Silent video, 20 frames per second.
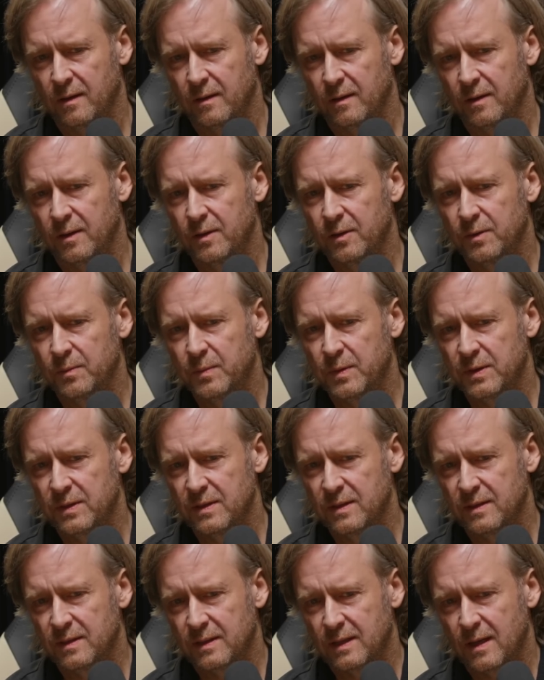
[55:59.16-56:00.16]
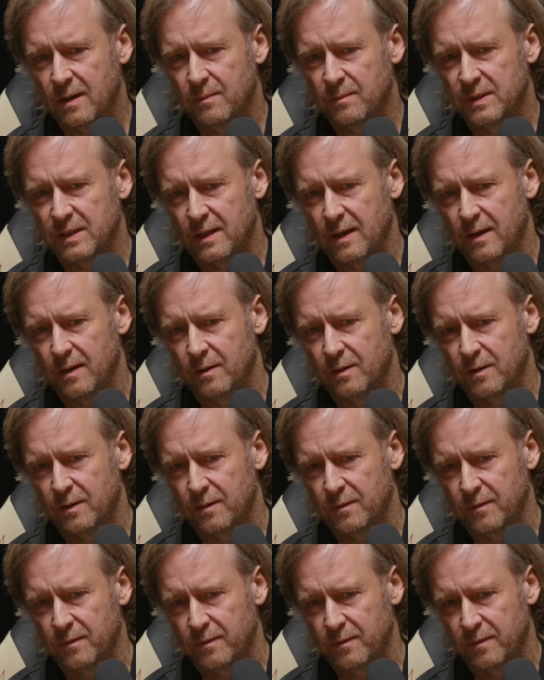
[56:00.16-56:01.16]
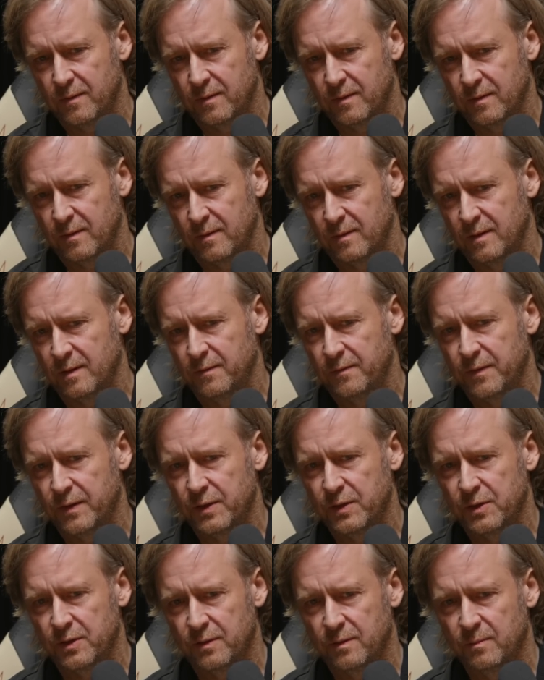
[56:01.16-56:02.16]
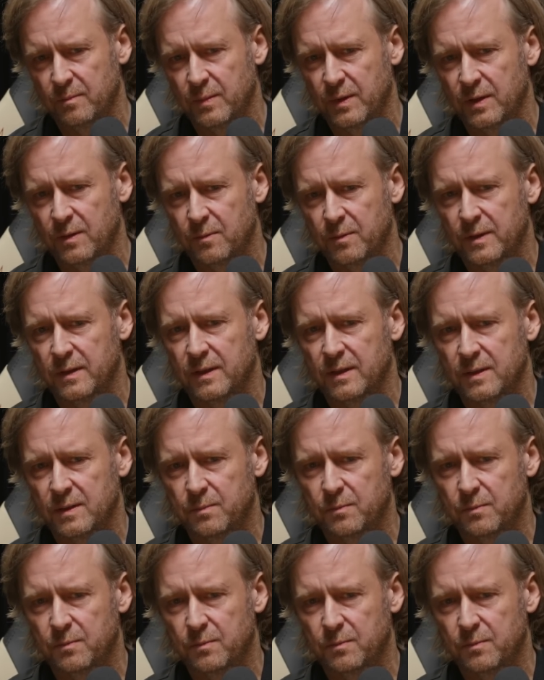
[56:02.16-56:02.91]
good business comes out of the vision being realized